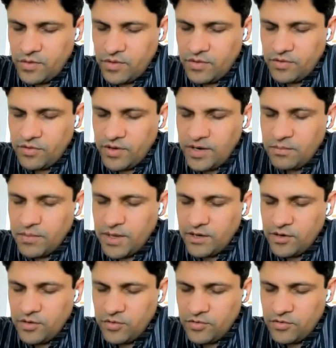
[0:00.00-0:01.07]
You can read
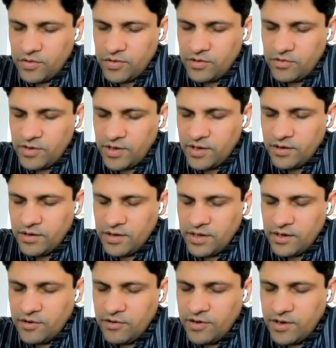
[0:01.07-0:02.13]
menus, you can read
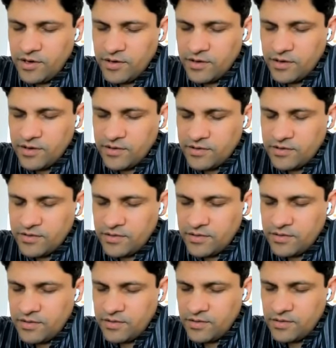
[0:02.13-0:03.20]
ingredient
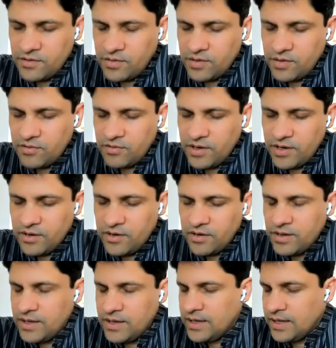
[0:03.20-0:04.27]
lists, you can read